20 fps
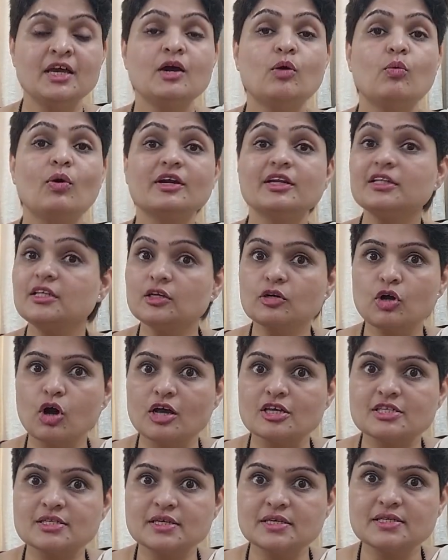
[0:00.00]
What are the
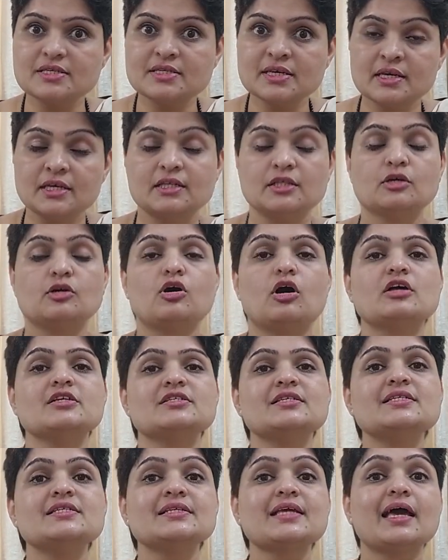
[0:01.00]
causes? The
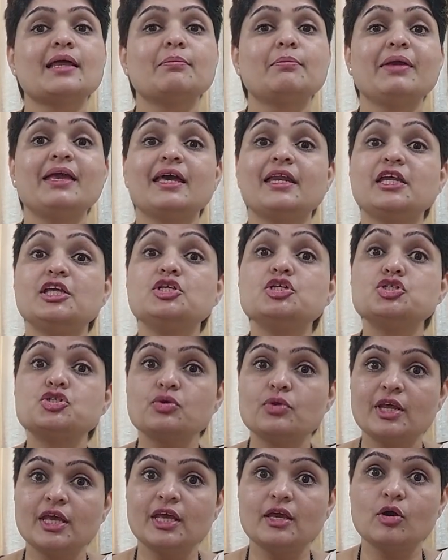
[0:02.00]
causes can be an
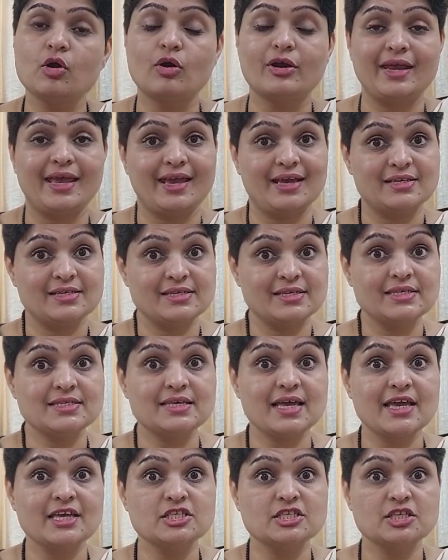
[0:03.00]
injury or
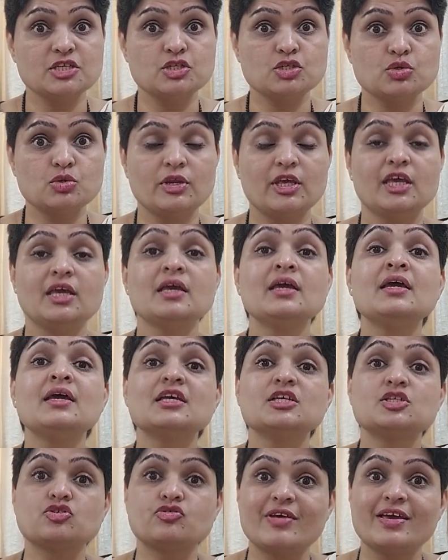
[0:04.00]
exercise injury,
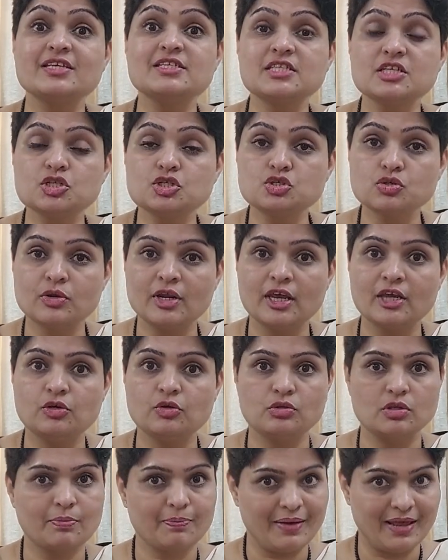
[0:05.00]
stress injury
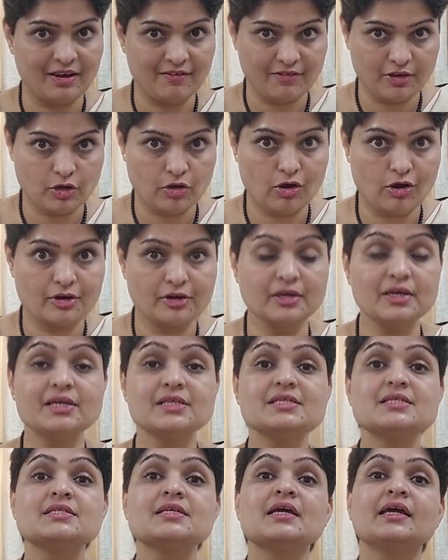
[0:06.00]
to the pelvic
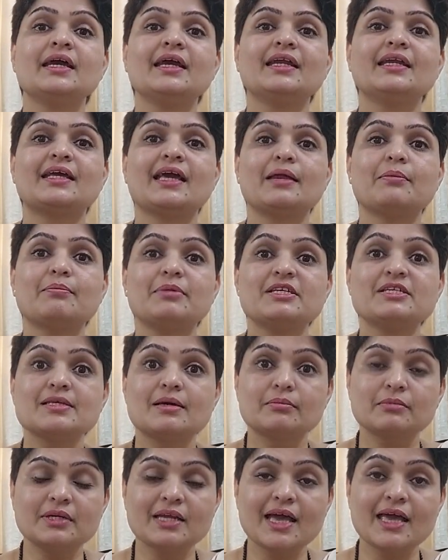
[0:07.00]
organs. It can be
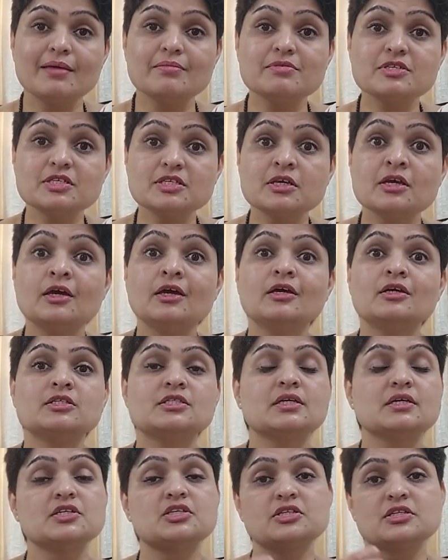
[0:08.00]
sometimes
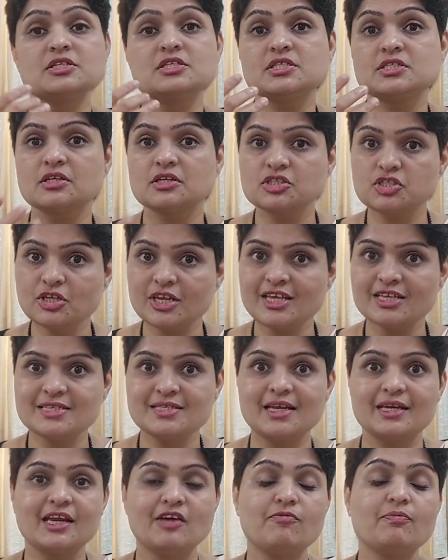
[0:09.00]
certain surgeries
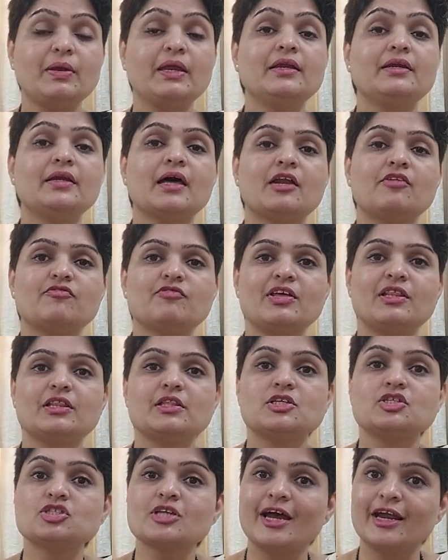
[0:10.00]
that have been done when
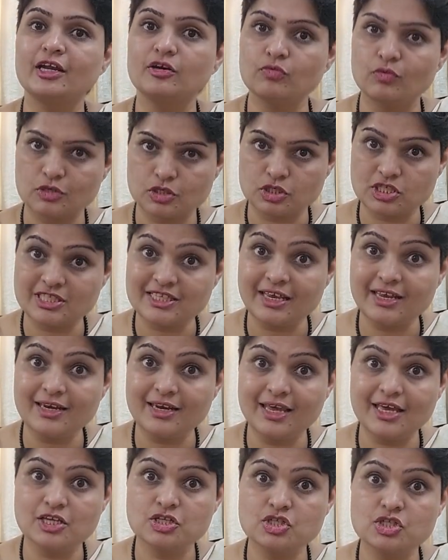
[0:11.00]
the child was
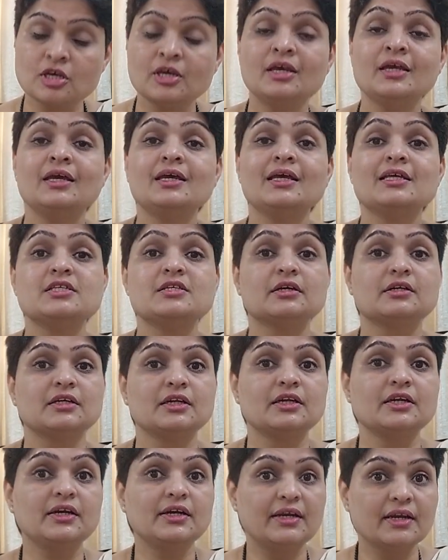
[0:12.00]
teenage,
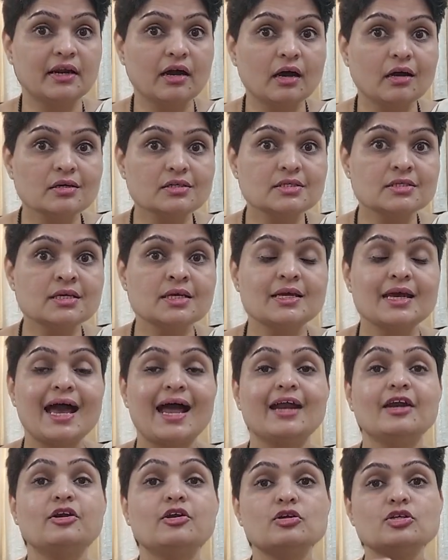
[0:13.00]
certain drugs,
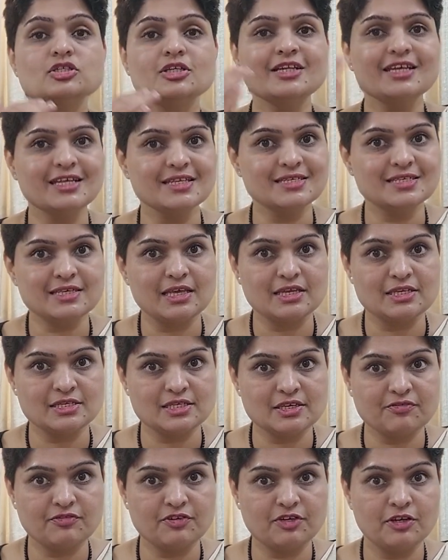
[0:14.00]
androgen
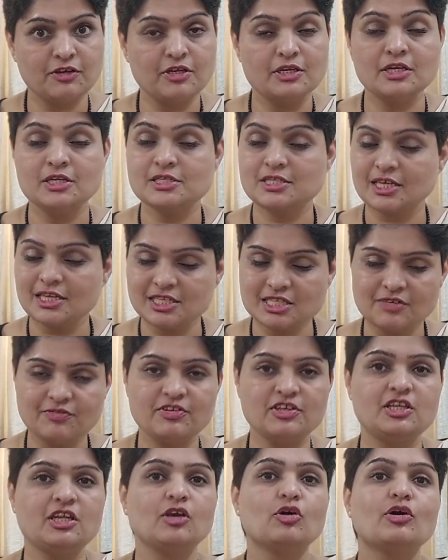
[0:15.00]

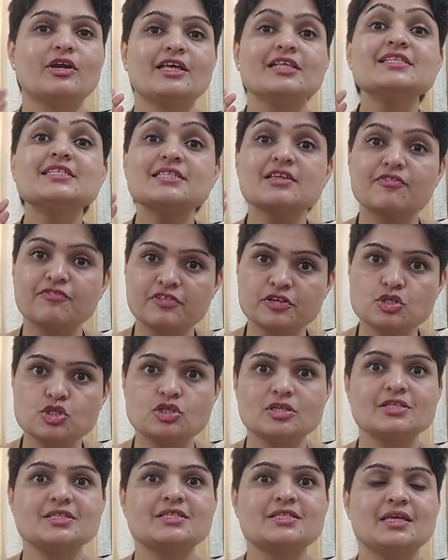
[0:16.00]
insensitivity or
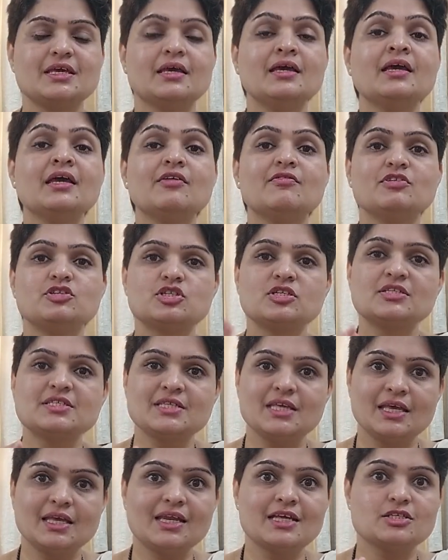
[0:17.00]
insufficiency, which is
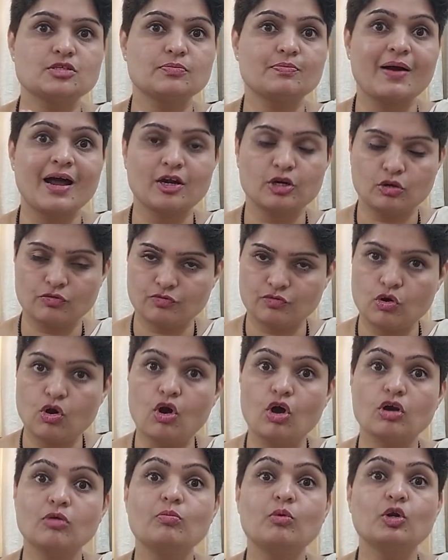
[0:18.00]
seen as a part of a
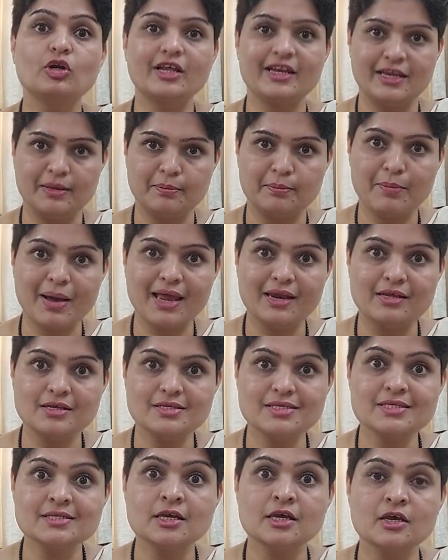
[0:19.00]
hormonal
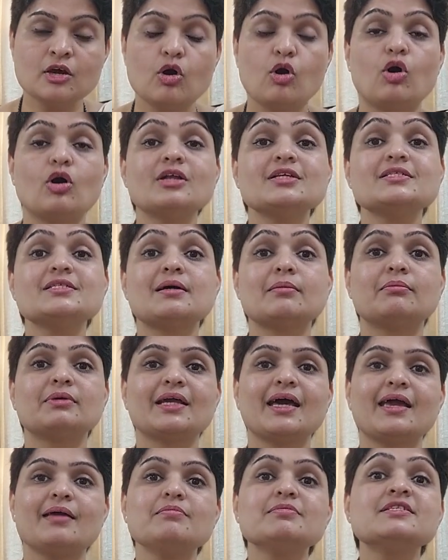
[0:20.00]
imbalance, or
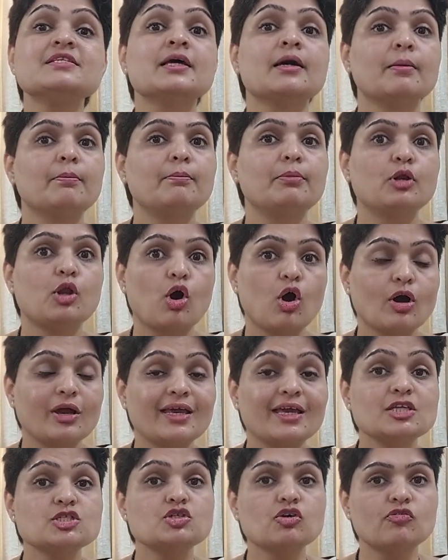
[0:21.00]
sometimes
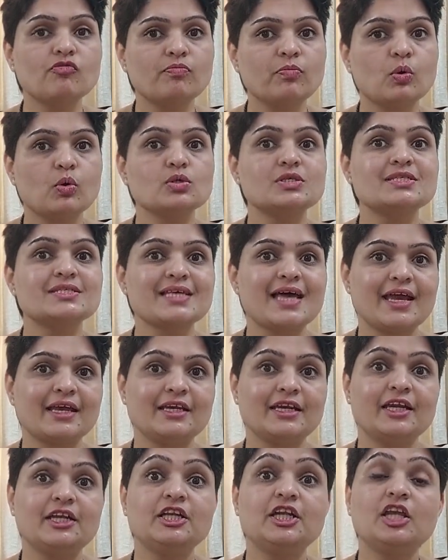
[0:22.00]
blockage of both
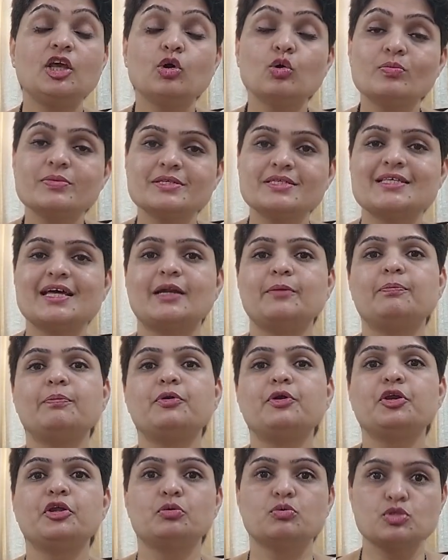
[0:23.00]
sided tubes that
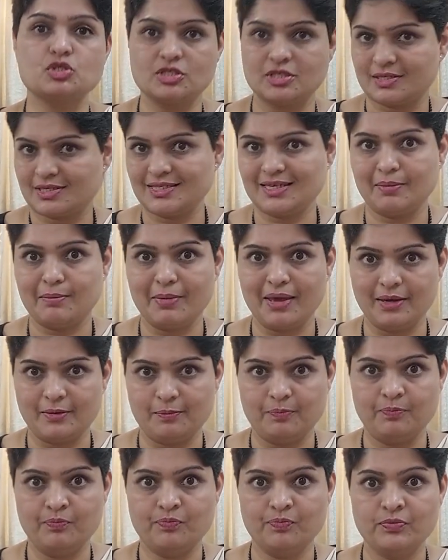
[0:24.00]
produce the semen.
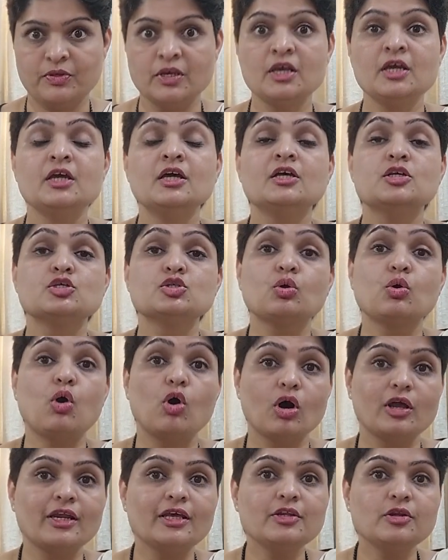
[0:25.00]
So
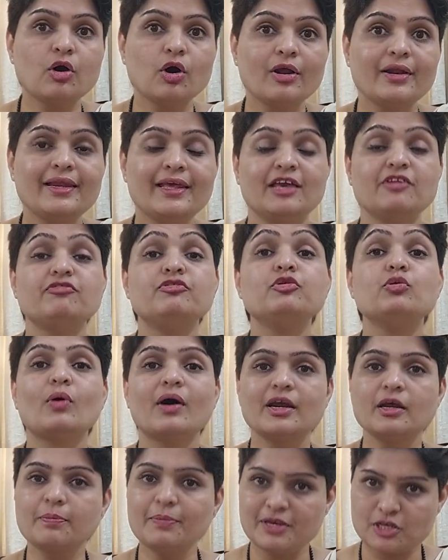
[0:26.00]
all in all, if you
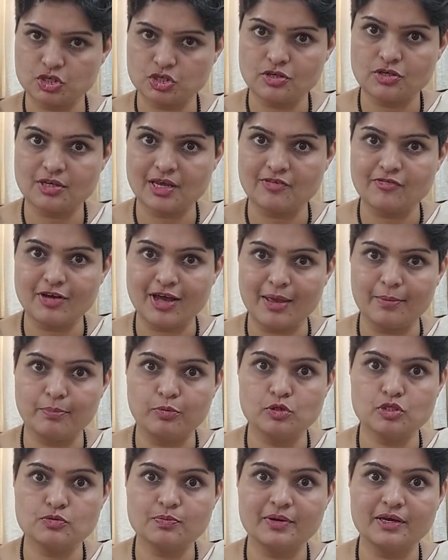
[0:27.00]
are a patient of
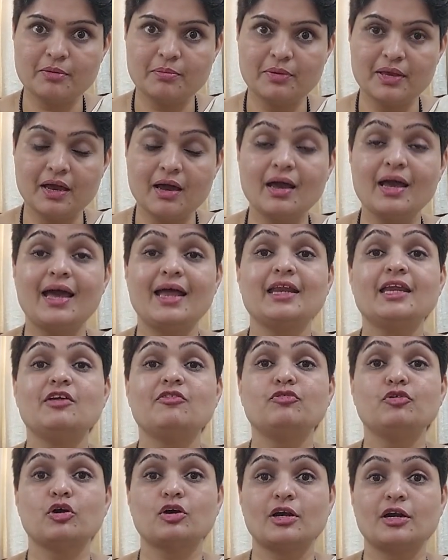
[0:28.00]
hypospermia and
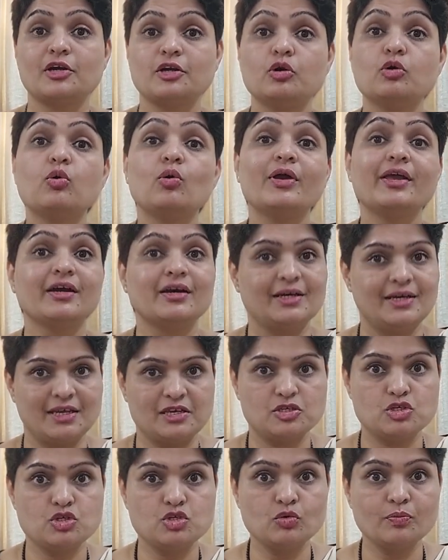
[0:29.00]
if you are undergoing a
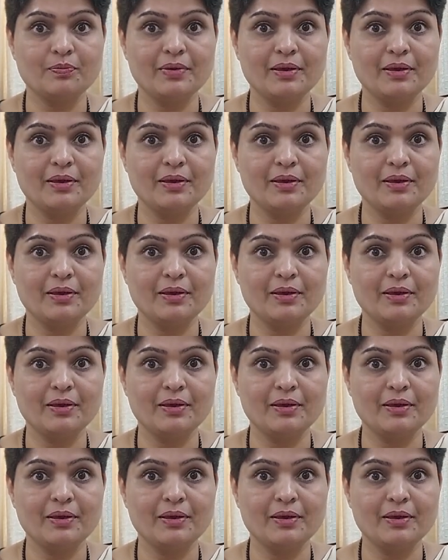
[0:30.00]
test tube